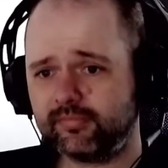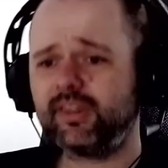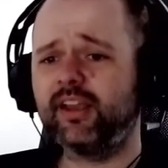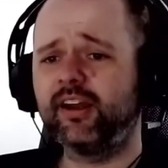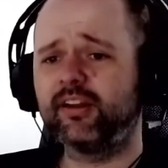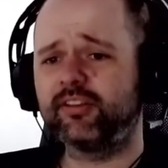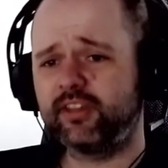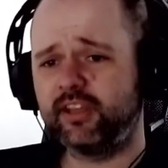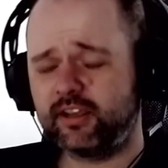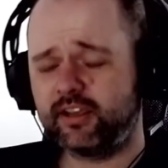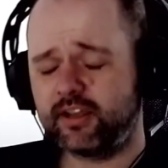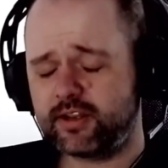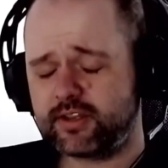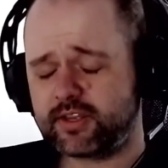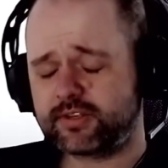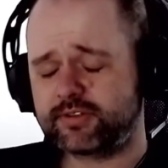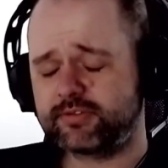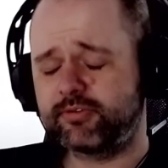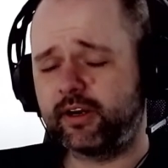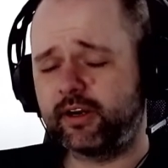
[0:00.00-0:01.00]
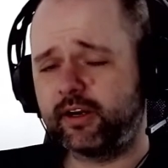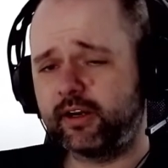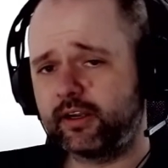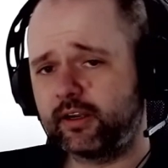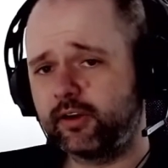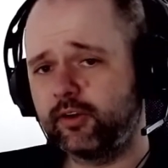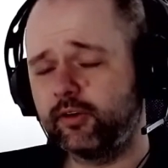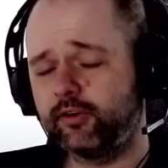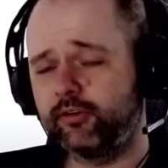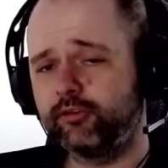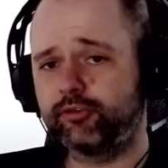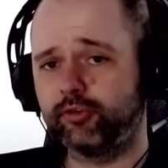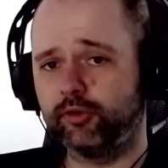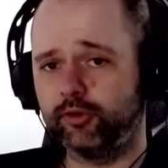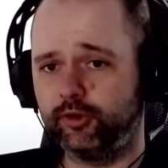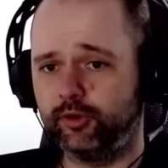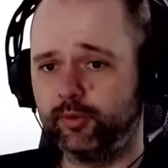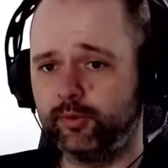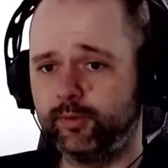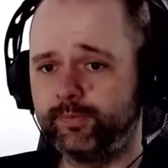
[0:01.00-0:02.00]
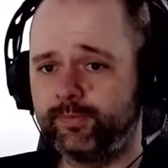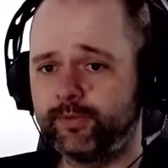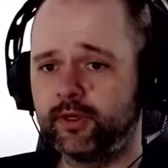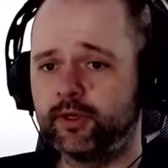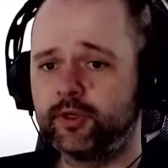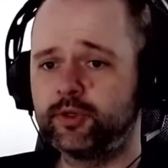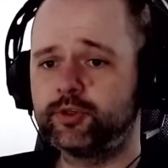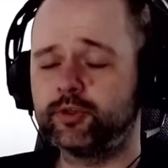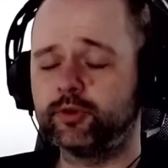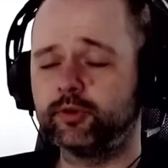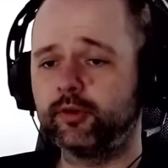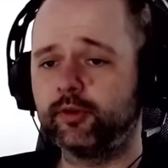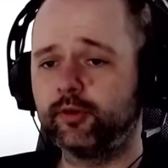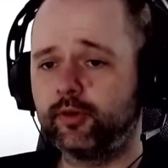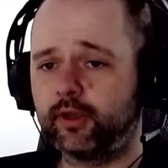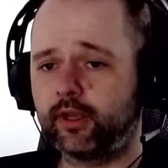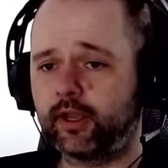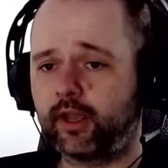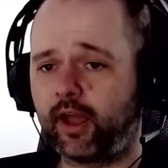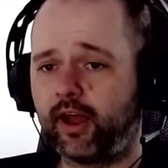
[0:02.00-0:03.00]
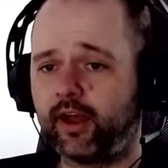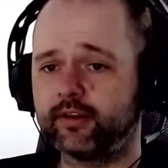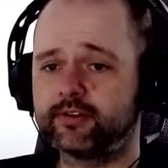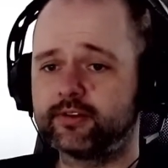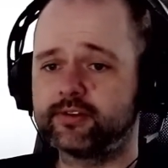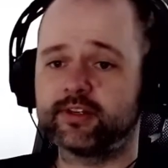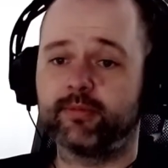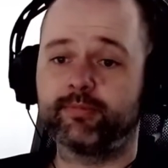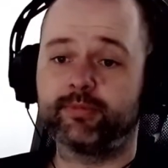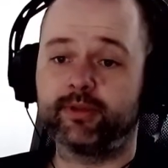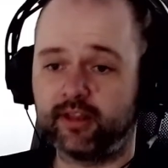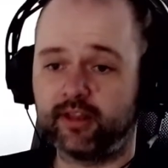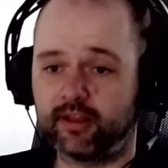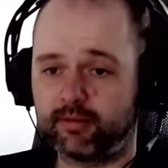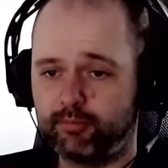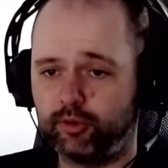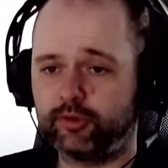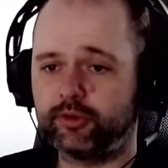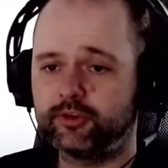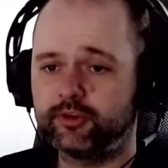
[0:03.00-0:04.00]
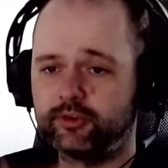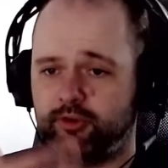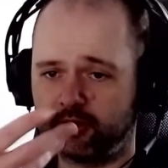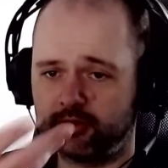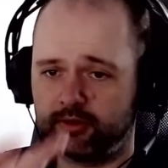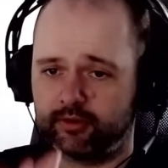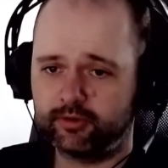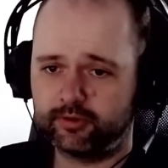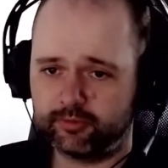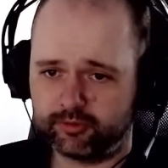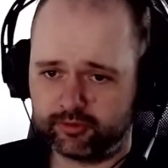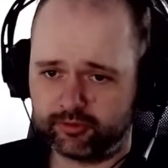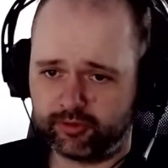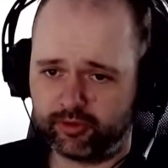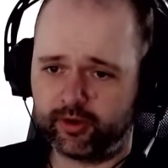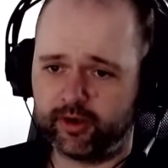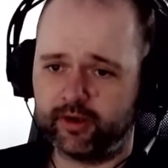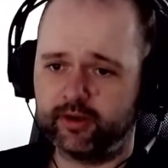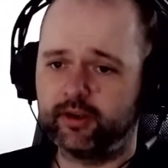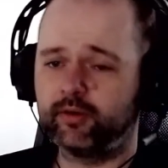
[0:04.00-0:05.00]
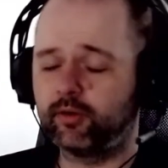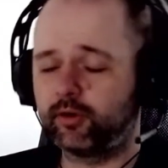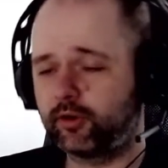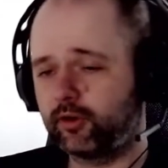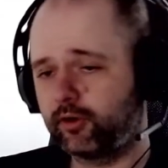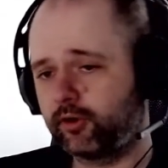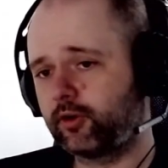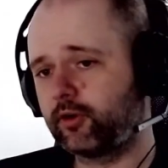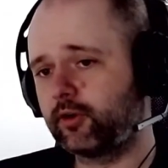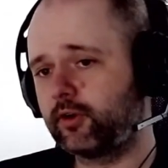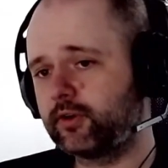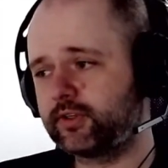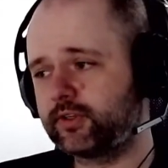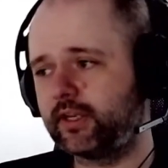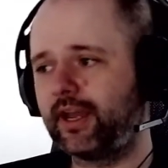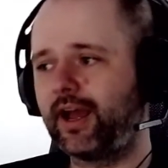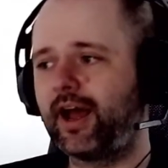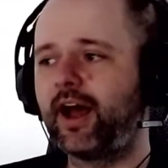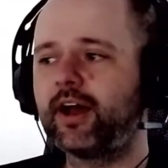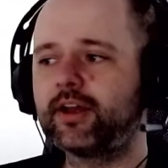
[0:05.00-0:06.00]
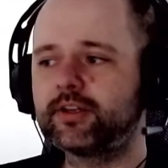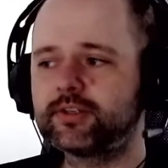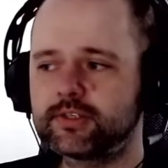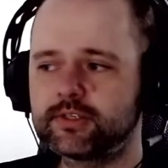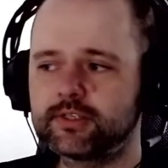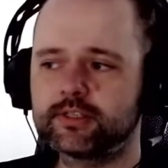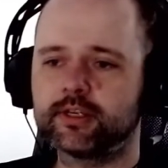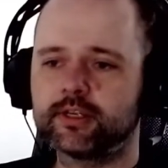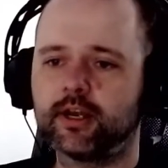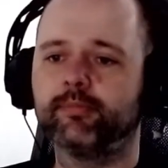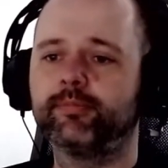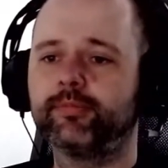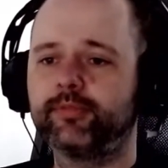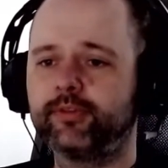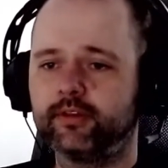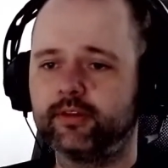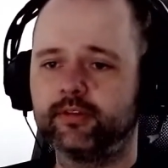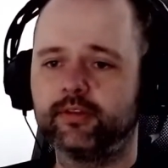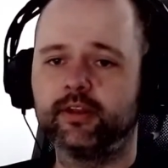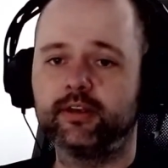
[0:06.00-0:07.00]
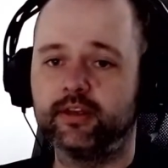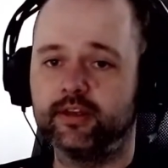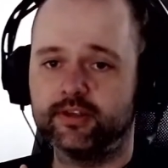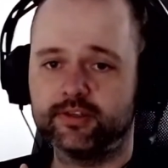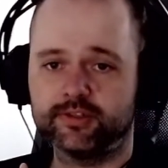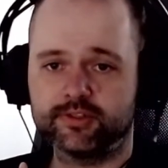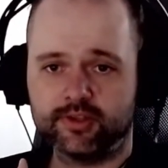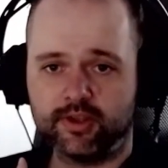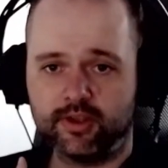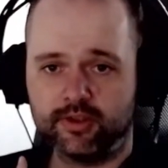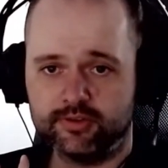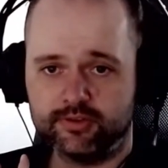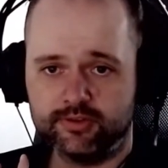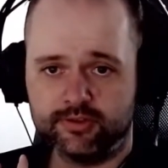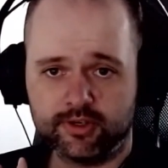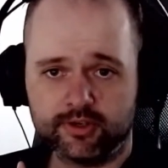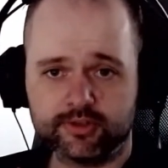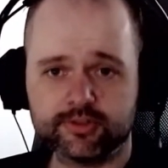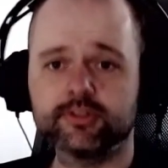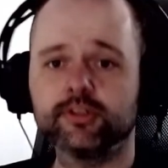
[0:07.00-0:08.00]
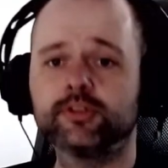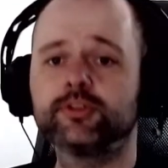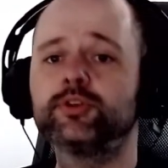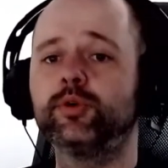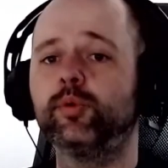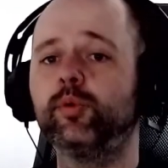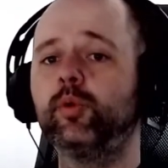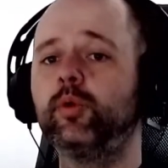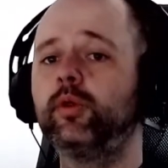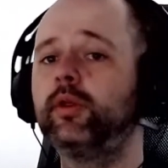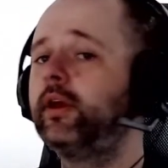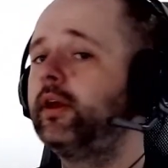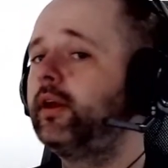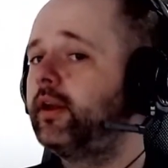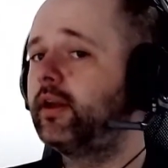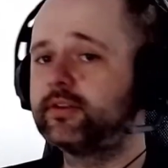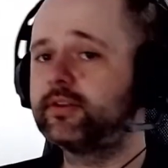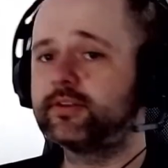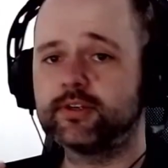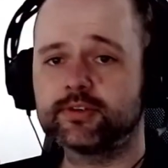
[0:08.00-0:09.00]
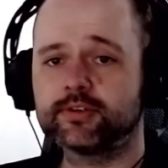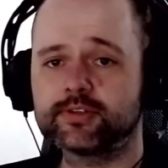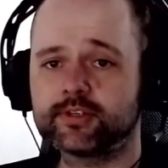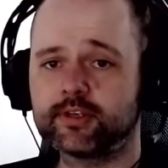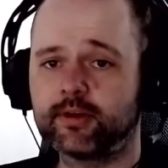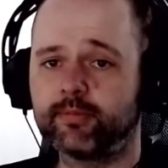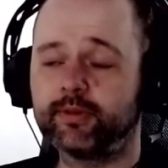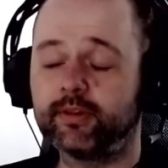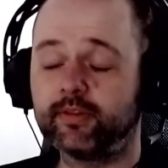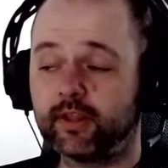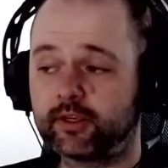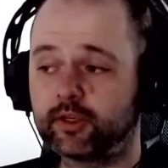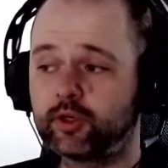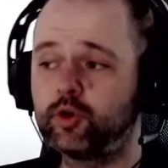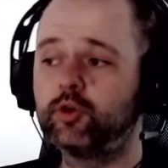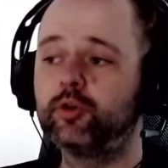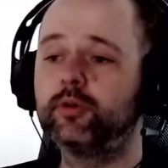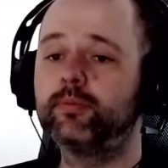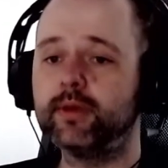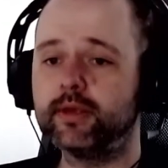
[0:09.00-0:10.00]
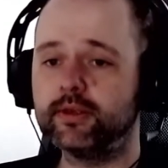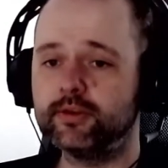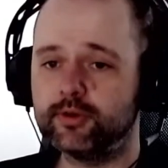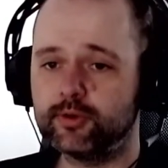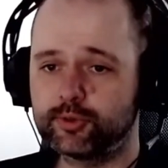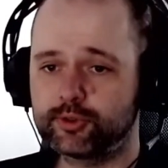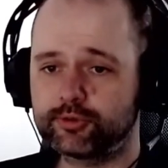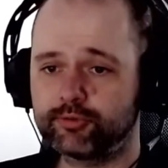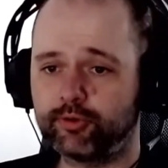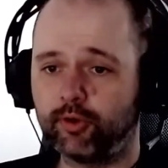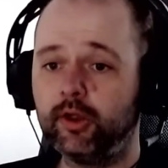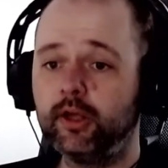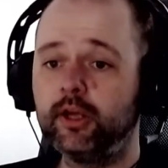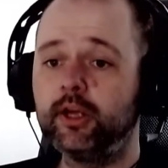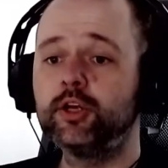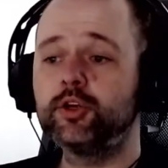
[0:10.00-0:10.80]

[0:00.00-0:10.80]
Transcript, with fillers: I think it is very good for you to look at something like multi-threading or concurrency as something that is just a tool, it's just something that could be useful.